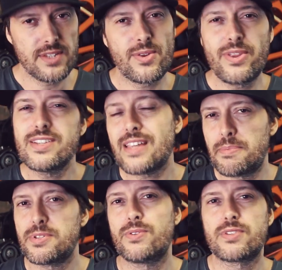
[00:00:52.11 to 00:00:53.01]
So these
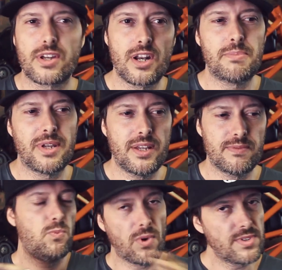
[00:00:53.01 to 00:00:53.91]
episodes are going to be
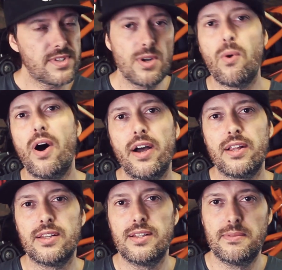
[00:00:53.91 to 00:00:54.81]
once in a
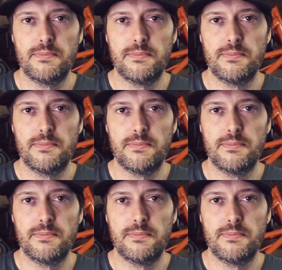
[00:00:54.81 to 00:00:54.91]
while,